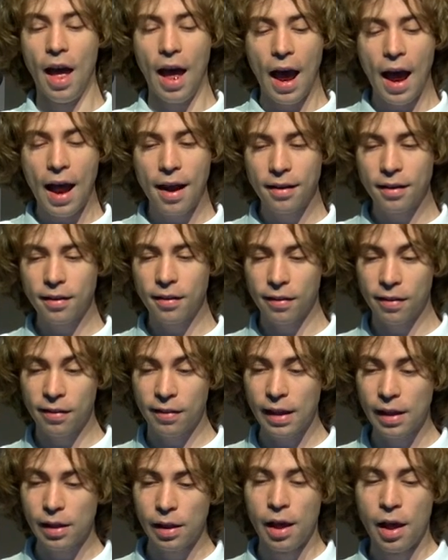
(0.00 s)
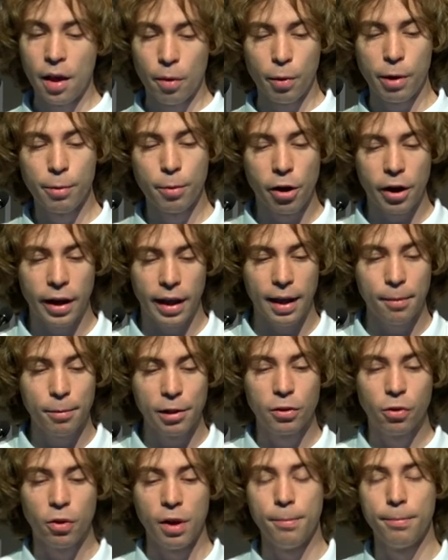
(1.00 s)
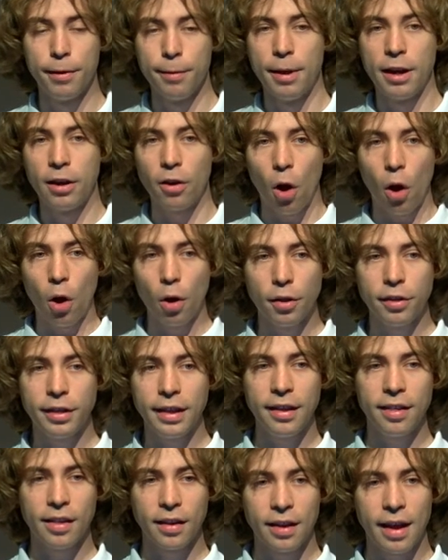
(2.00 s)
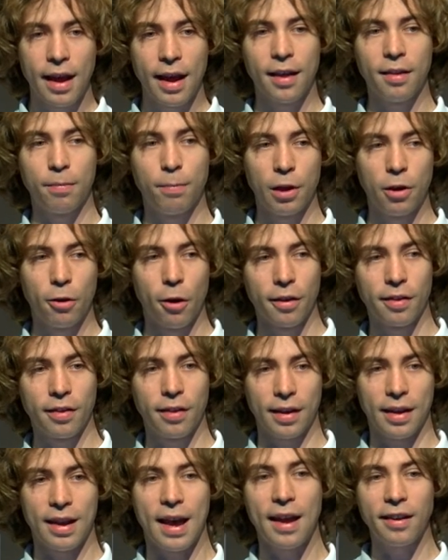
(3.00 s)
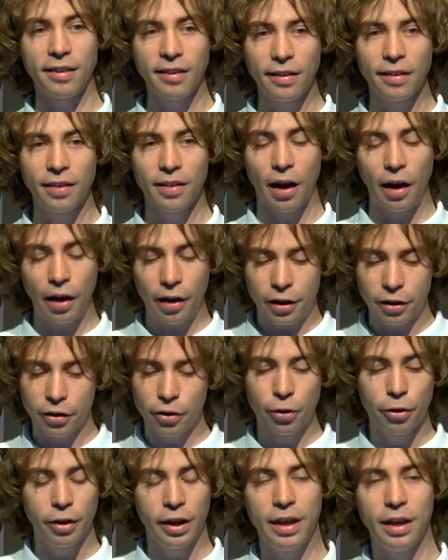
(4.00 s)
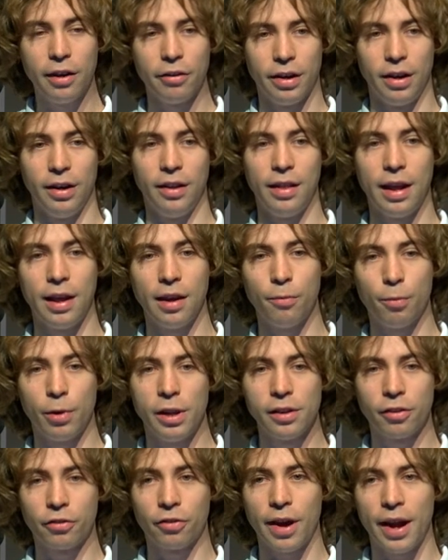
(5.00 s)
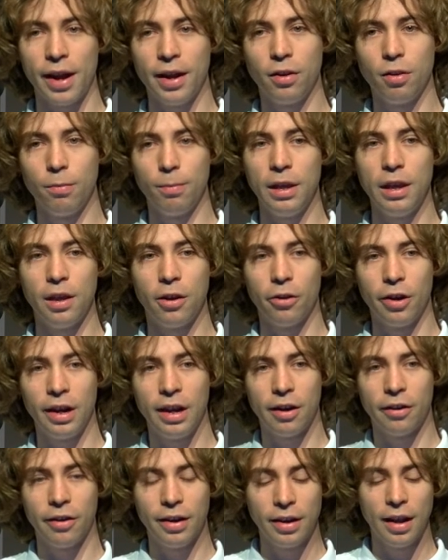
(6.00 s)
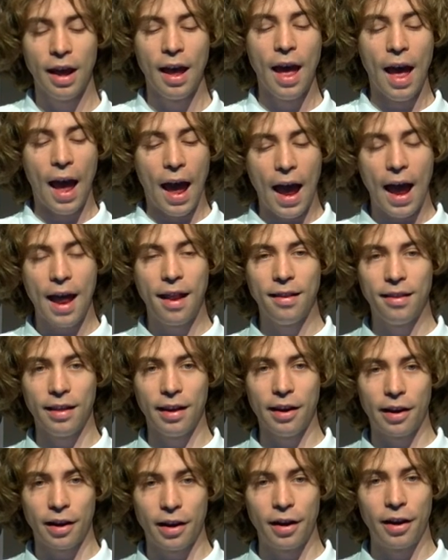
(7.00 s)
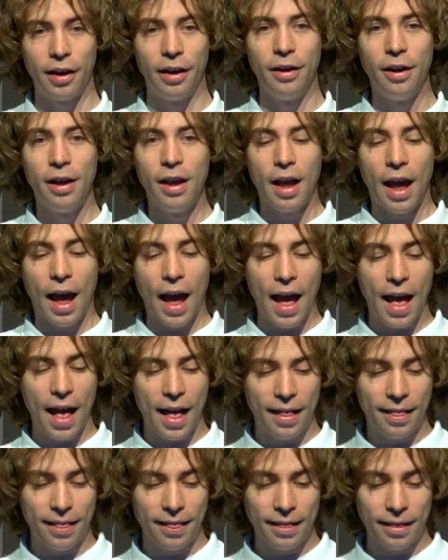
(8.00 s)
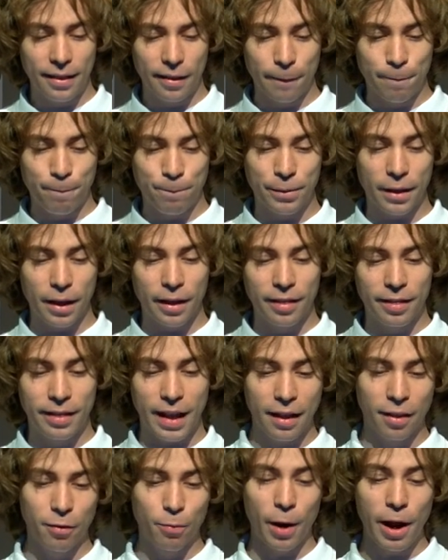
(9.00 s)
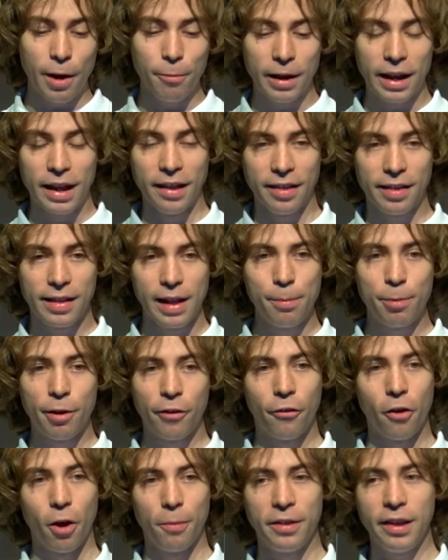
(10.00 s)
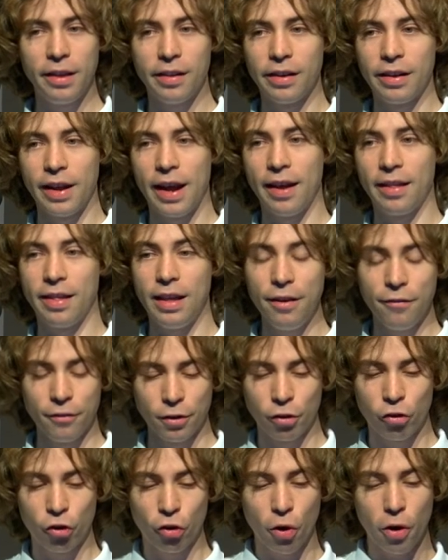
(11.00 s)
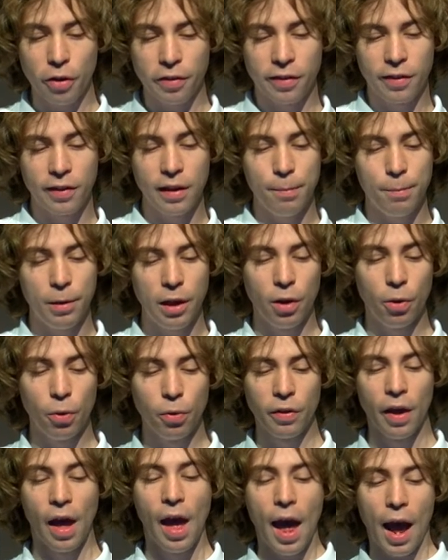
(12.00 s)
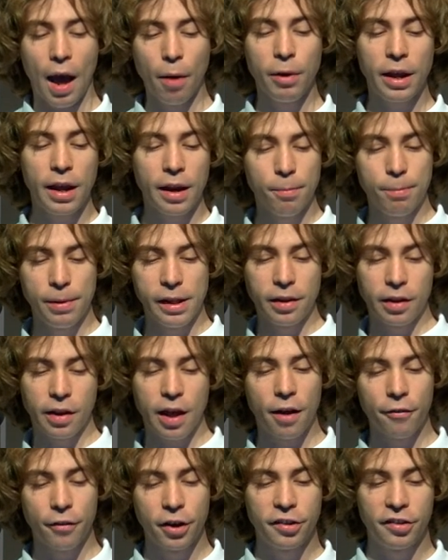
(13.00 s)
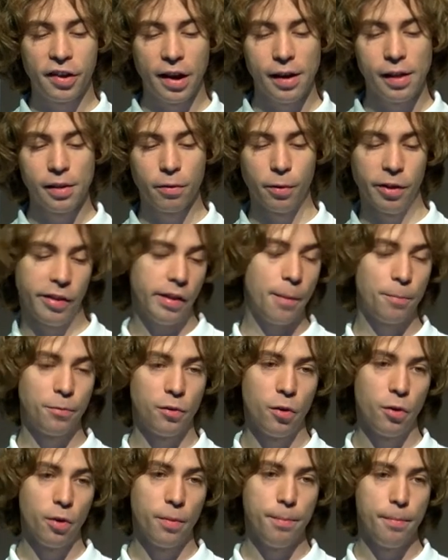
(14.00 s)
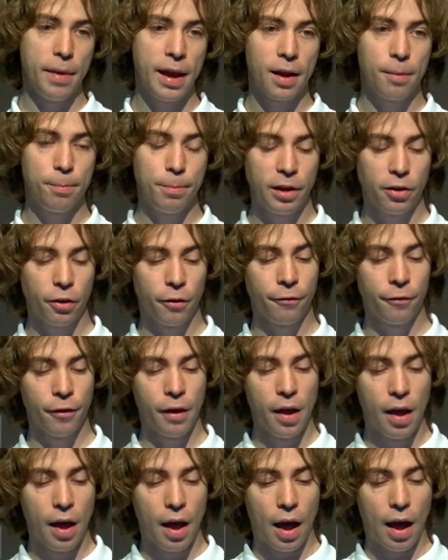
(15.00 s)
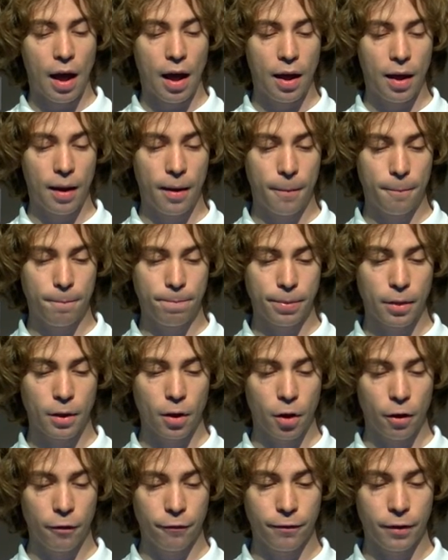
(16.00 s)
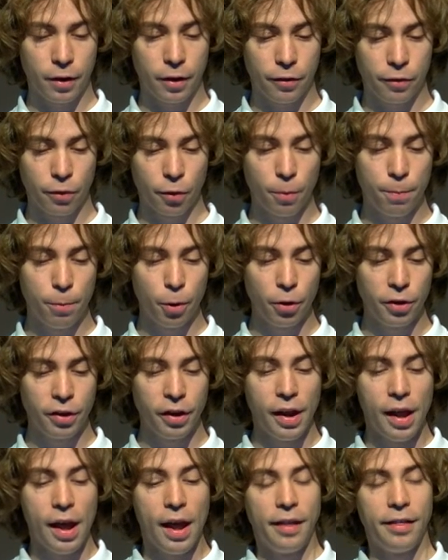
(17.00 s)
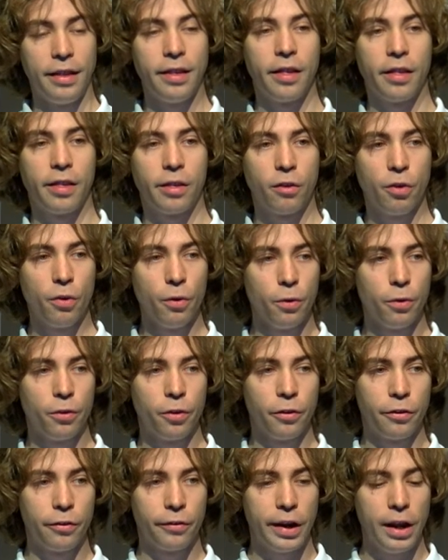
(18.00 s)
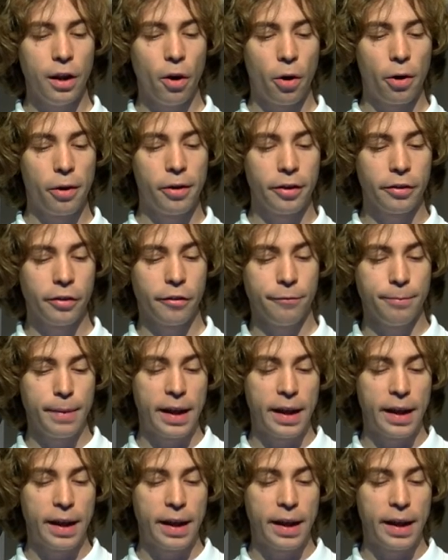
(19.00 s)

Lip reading: And still, we were able to implement all these attacks because caches are coherent. They will try to be coherent, and they are. And that's why we can still perform these attacks, even cross CPUs, and we can build covered channels with up to a megabit of throughput. This is 2 to 3 orders of